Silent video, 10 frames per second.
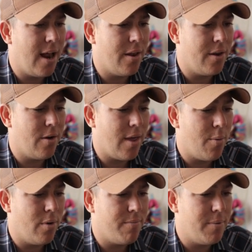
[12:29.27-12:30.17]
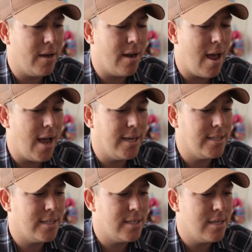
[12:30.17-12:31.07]
out of there. That would have been
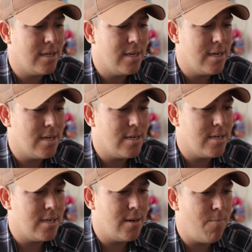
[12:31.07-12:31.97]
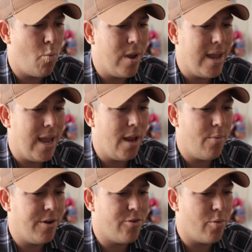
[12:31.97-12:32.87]
nice. We can
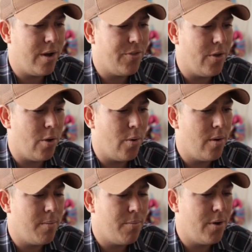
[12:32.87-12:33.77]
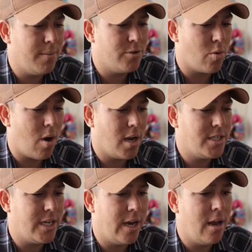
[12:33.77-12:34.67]
retreat though. Put up
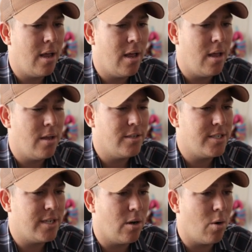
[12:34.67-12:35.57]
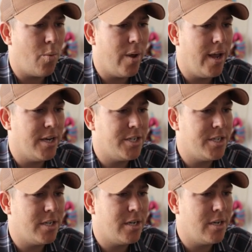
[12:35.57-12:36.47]
Jirachi, Stellar
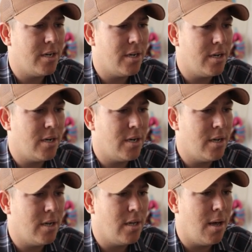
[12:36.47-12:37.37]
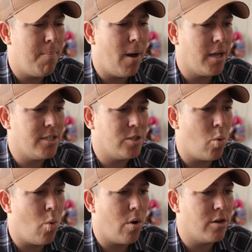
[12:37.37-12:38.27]
Wish, Boss's
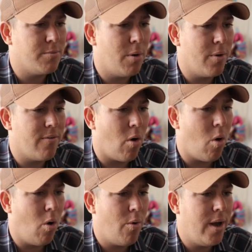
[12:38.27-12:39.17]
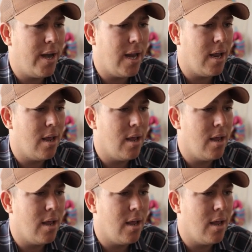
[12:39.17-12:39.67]
Orders, but we've already